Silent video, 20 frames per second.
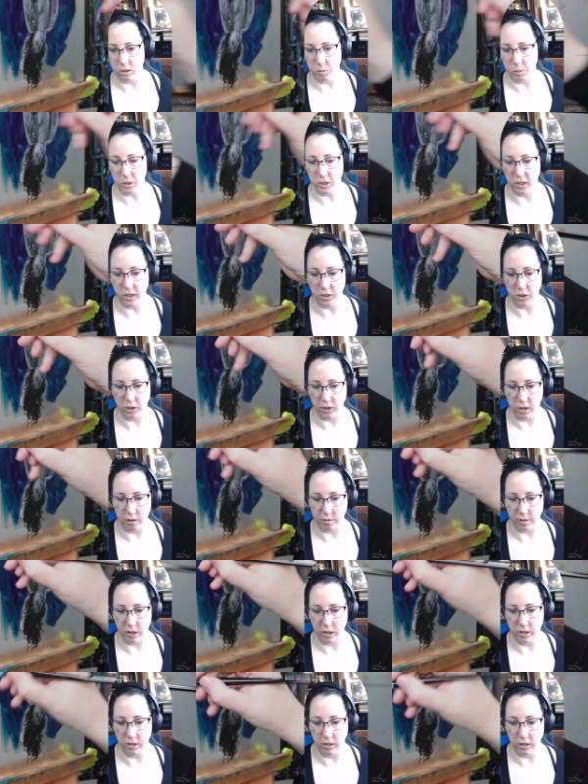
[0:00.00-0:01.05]
potentially
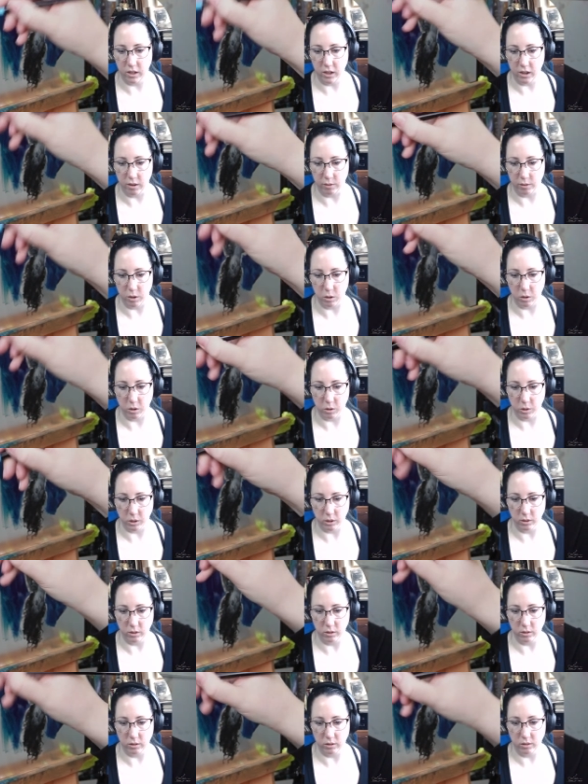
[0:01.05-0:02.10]
fun if you
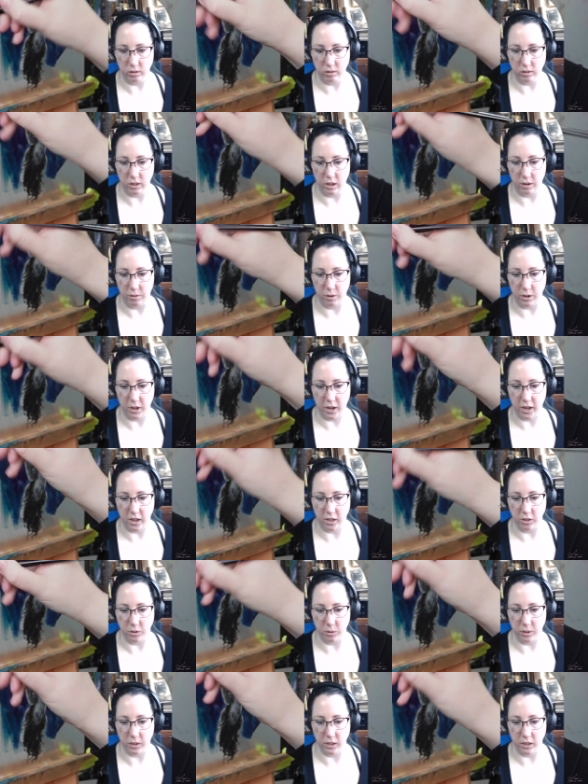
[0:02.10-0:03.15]
get
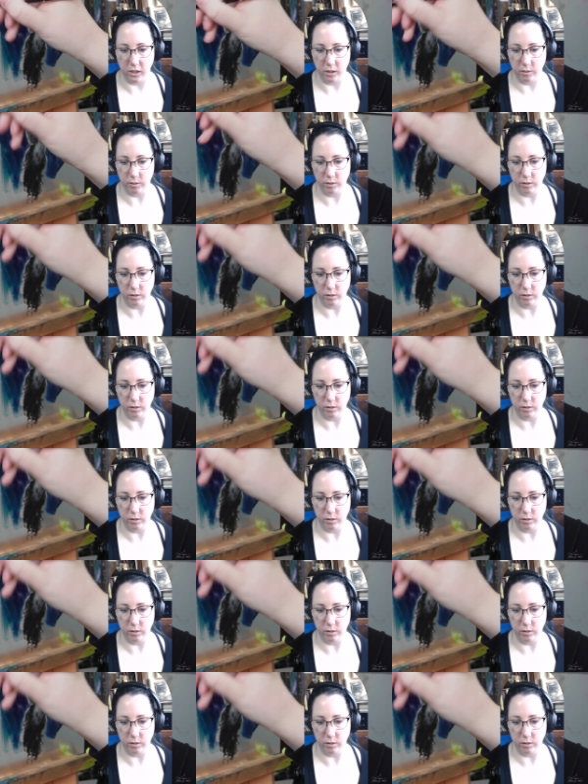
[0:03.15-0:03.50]
into it enough?